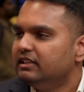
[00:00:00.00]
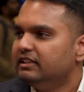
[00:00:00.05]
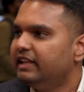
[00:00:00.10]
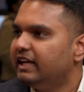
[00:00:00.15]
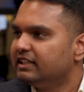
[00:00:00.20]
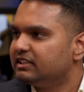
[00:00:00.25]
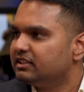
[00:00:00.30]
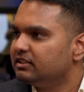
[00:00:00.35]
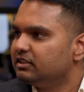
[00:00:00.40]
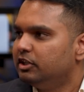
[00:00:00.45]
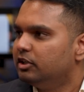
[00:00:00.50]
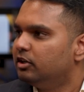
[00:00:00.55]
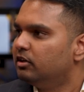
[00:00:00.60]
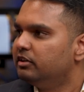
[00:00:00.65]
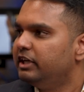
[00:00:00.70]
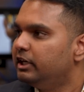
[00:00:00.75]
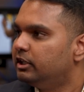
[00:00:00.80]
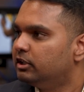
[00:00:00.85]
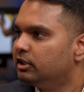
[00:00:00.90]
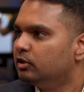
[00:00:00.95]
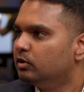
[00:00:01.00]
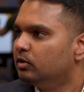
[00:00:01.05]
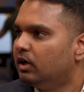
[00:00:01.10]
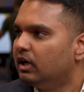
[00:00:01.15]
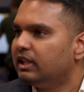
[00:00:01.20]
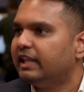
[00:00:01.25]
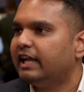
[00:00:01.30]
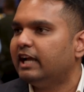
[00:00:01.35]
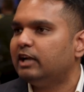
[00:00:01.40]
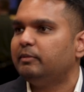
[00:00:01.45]
That's, you don't need to do
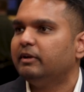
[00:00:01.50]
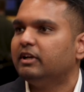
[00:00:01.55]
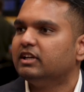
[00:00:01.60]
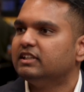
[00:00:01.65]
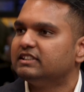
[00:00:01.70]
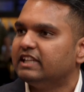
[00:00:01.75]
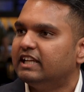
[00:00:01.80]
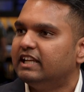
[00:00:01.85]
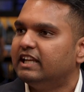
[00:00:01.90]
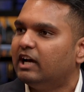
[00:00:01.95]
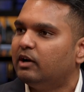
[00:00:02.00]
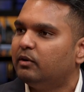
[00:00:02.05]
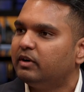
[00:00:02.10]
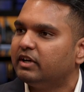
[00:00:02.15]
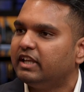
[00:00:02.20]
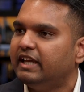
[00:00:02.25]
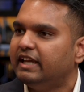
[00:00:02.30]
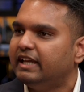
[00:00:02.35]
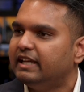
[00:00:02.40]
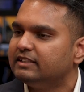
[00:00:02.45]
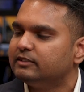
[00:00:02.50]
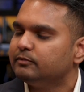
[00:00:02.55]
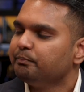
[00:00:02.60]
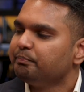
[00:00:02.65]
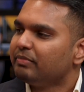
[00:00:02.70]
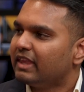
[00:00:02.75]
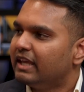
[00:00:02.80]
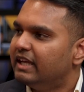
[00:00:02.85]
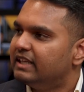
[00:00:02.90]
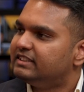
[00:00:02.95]
all that because in our case,
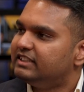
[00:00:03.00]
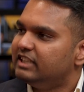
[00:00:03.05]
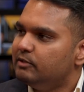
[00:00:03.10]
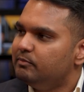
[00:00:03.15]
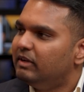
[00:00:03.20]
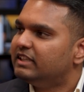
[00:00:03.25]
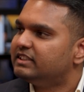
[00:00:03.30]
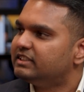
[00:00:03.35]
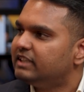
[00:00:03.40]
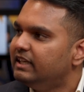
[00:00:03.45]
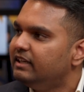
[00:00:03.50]
it's seamlessly